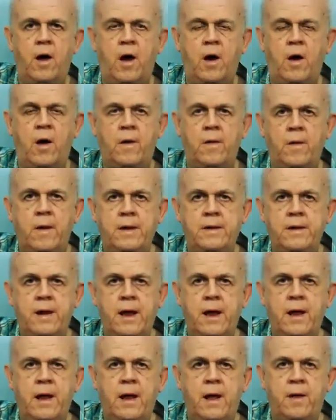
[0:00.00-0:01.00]
all the way
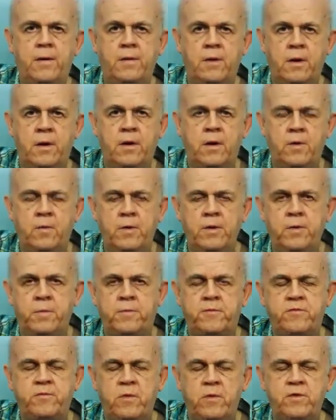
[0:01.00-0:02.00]
down. When
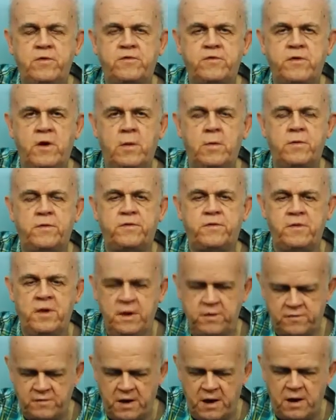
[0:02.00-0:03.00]
you're strumming
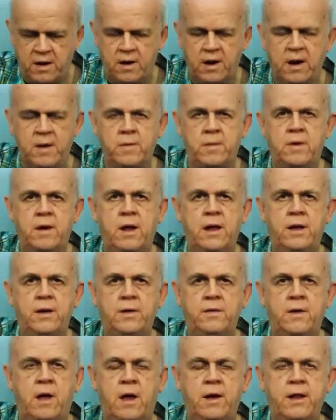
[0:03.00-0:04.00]
C, try to
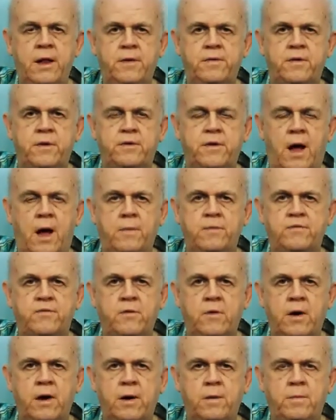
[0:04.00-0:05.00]
eliminate, not hit the top
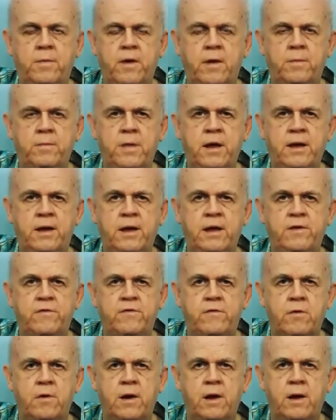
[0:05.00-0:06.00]
string, the big E
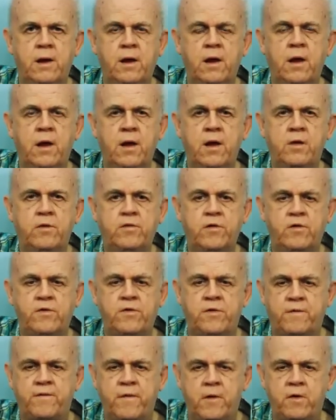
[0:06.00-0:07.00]
string.
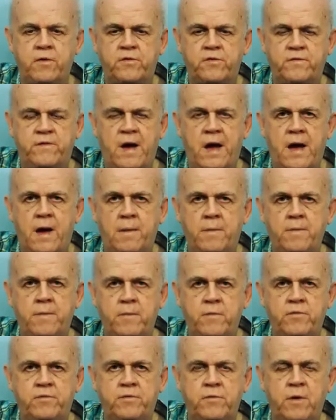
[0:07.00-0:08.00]
Just the first 5
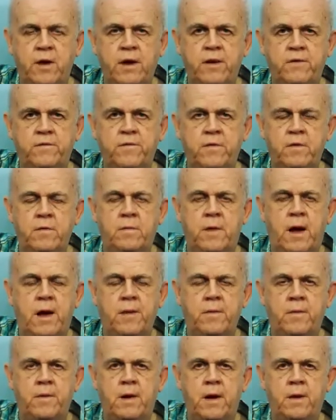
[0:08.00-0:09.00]
strings from the
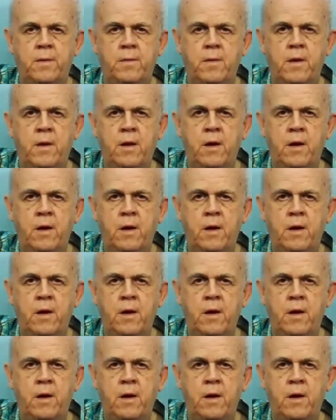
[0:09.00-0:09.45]
bottom up